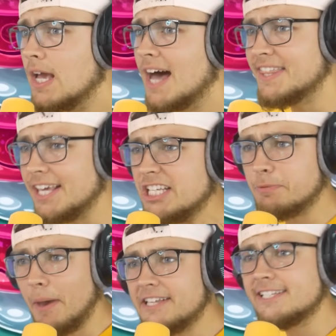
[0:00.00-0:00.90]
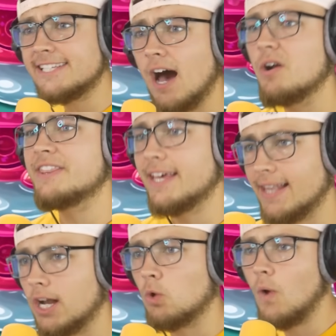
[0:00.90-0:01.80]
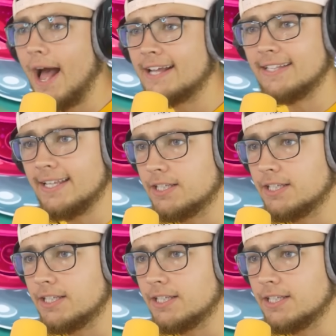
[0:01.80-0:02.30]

I think he spaces out at that like Arakalele